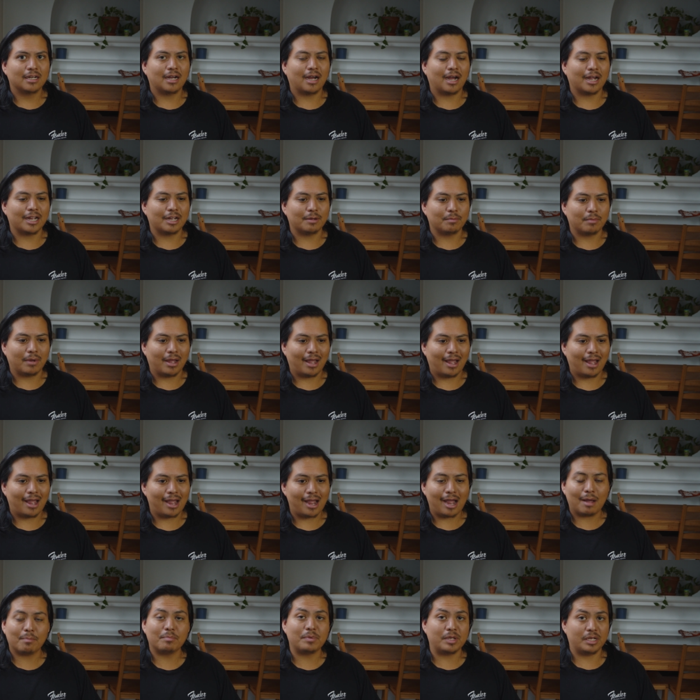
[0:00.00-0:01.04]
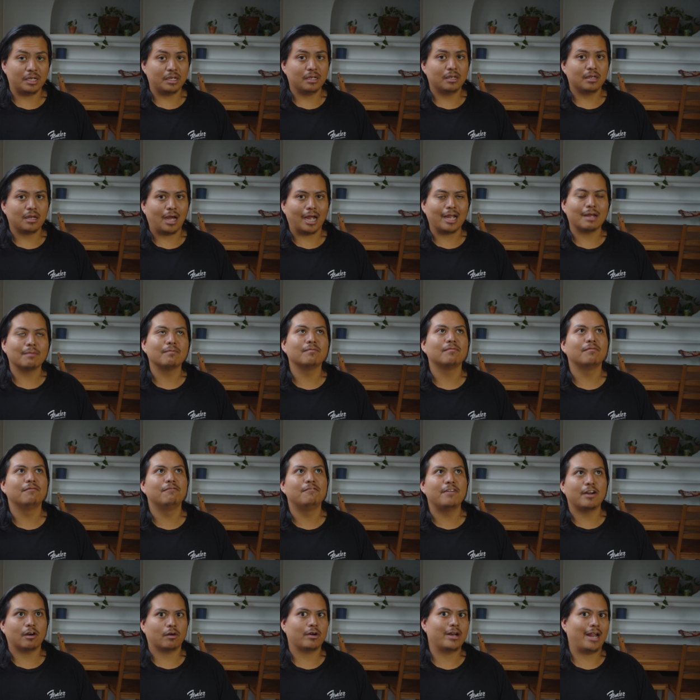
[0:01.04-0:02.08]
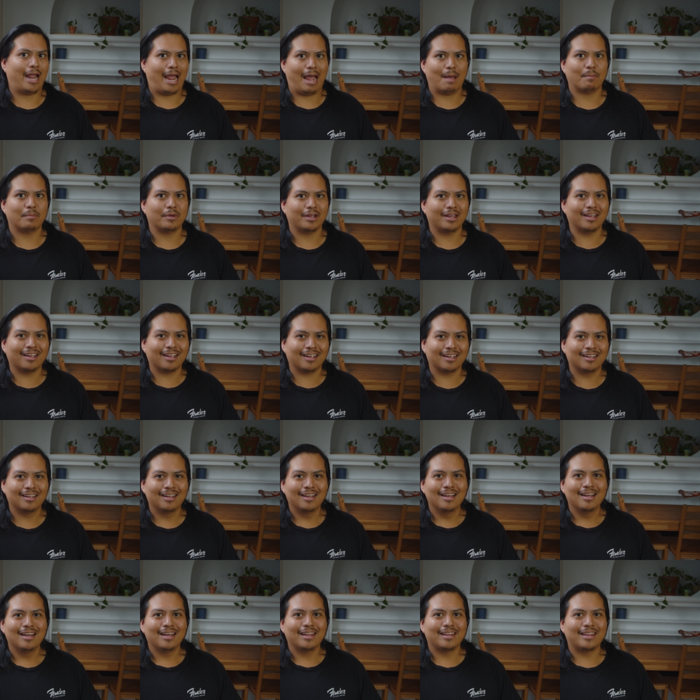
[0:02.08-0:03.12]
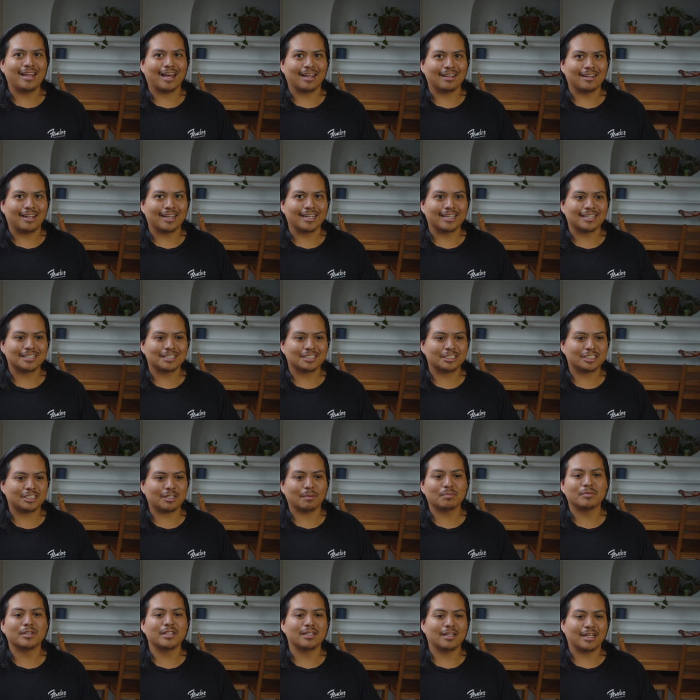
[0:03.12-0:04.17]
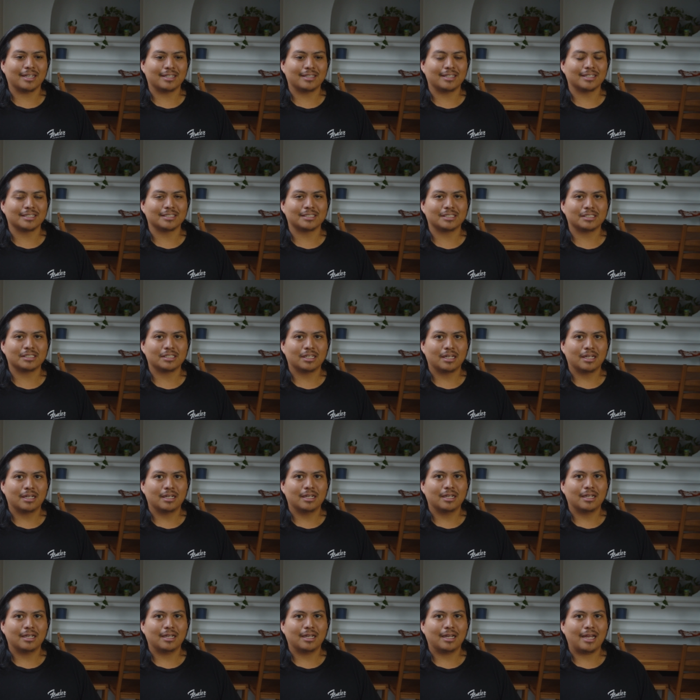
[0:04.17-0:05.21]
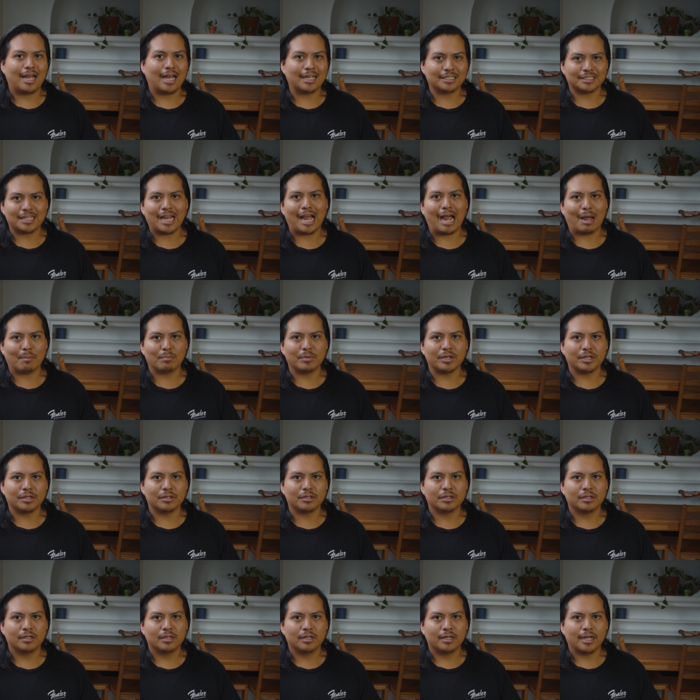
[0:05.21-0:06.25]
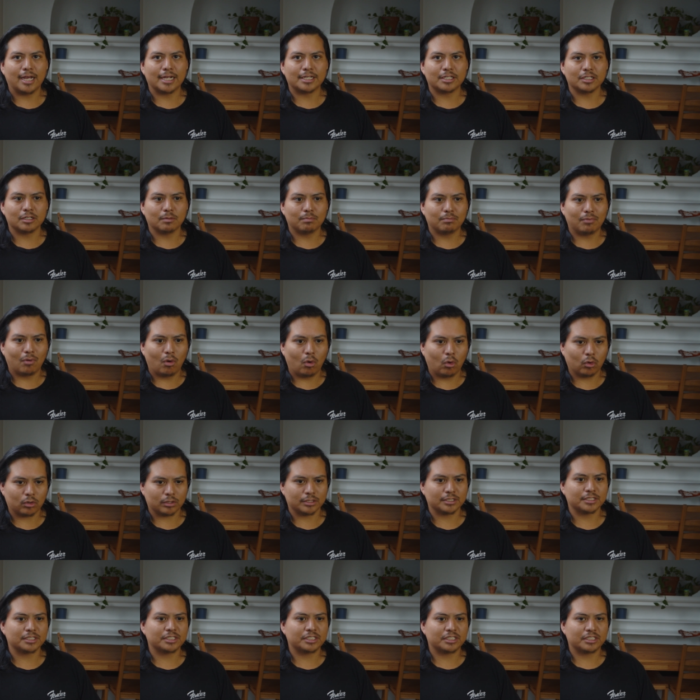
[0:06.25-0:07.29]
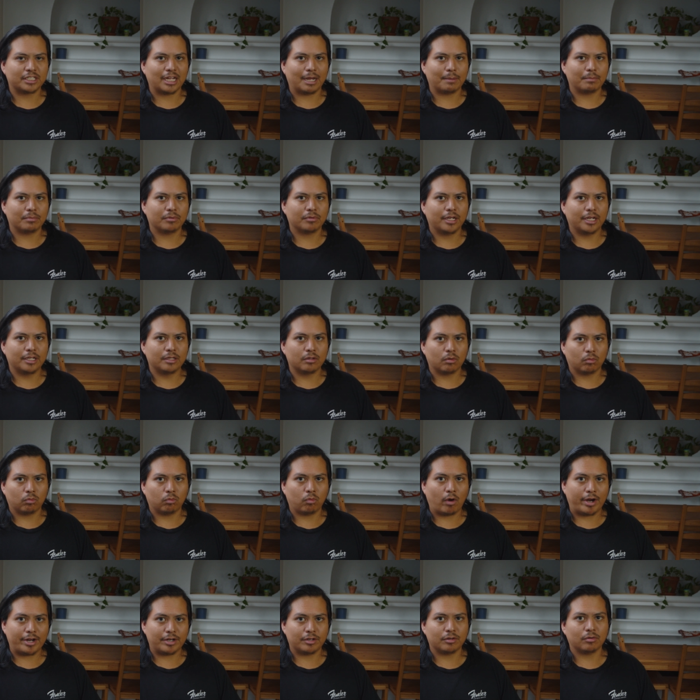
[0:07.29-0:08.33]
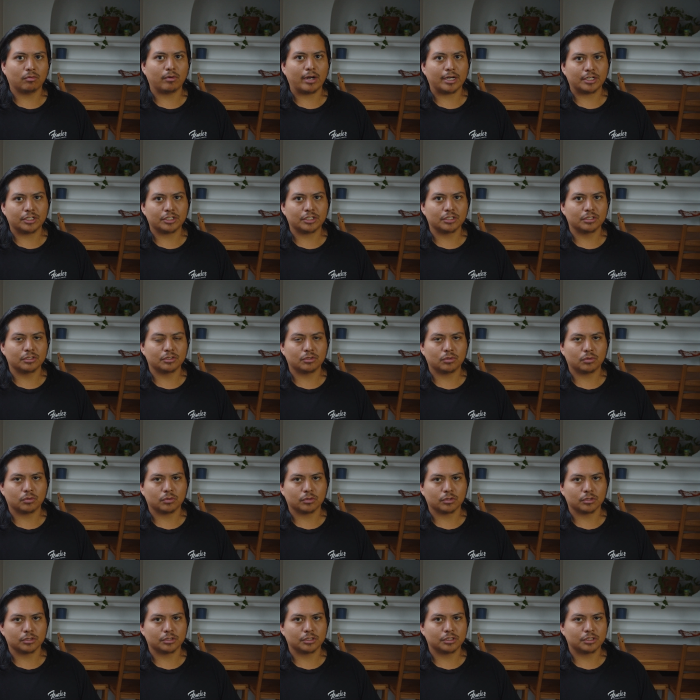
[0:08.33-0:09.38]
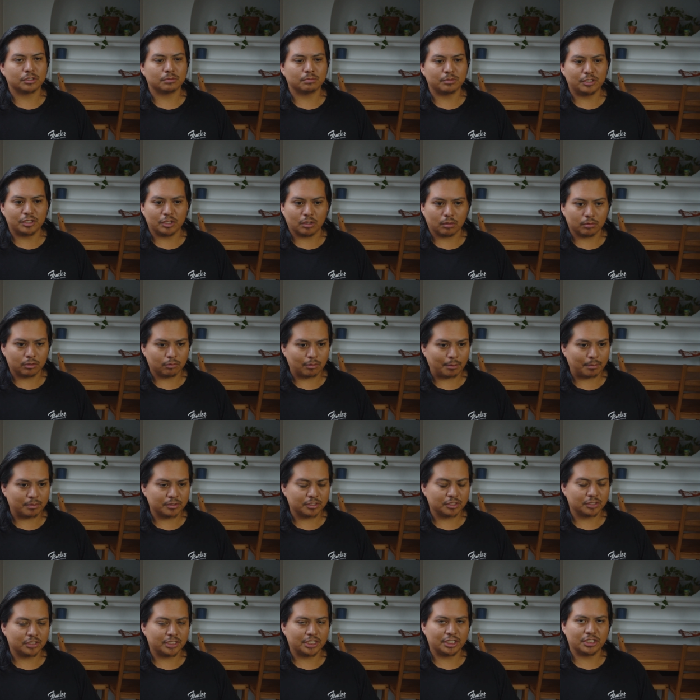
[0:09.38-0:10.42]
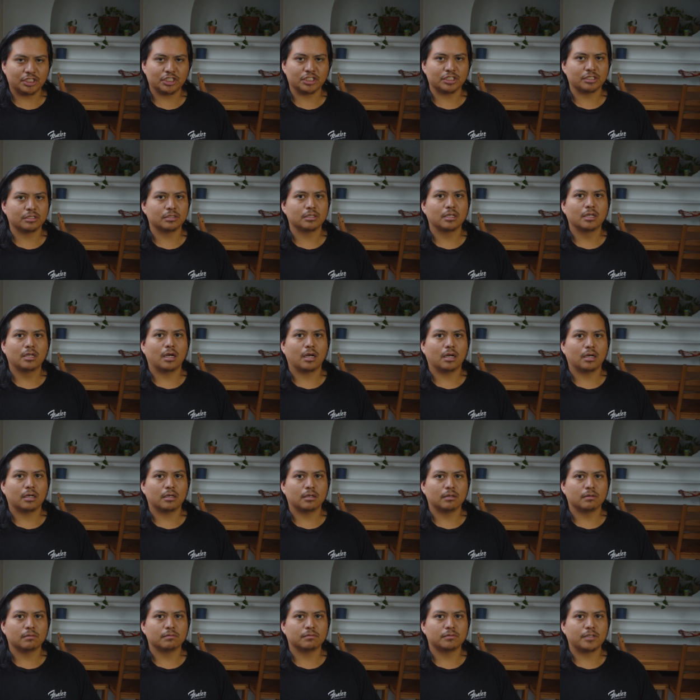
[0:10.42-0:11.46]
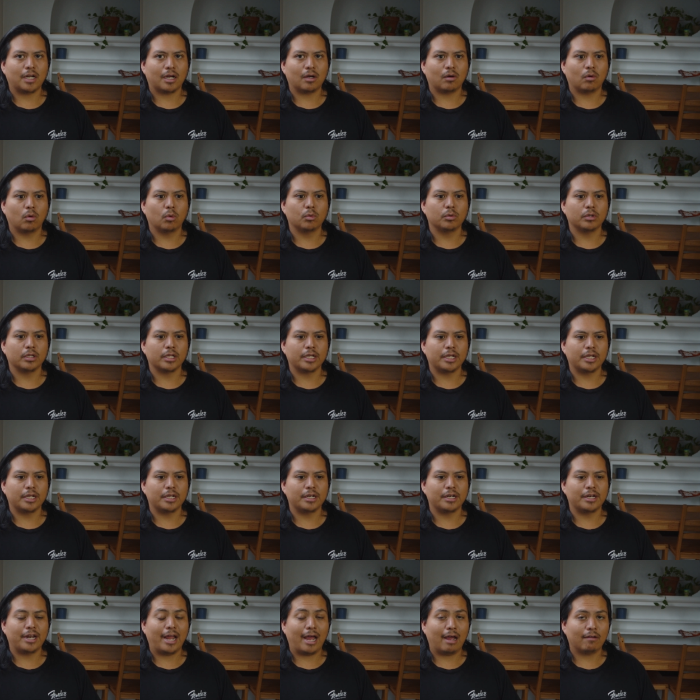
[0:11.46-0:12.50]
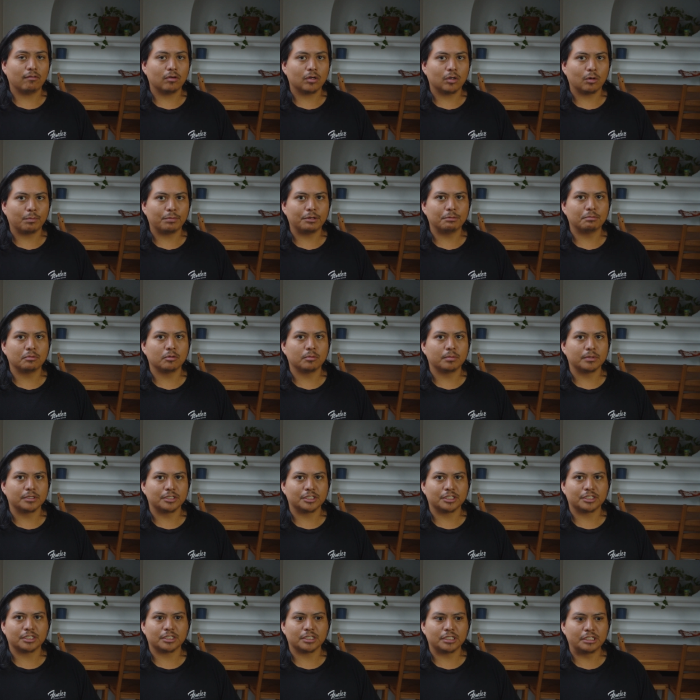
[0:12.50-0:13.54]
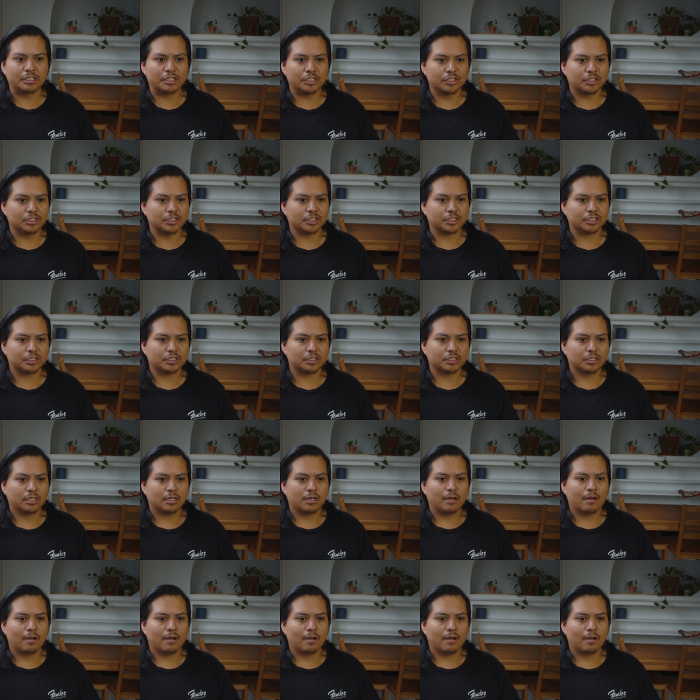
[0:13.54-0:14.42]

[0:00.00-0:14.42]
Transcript: I am happy. I am very happy that like something like this has happened. It's an important step in the right direction towards, you know, the representation of not only Navajo people, but just indigenous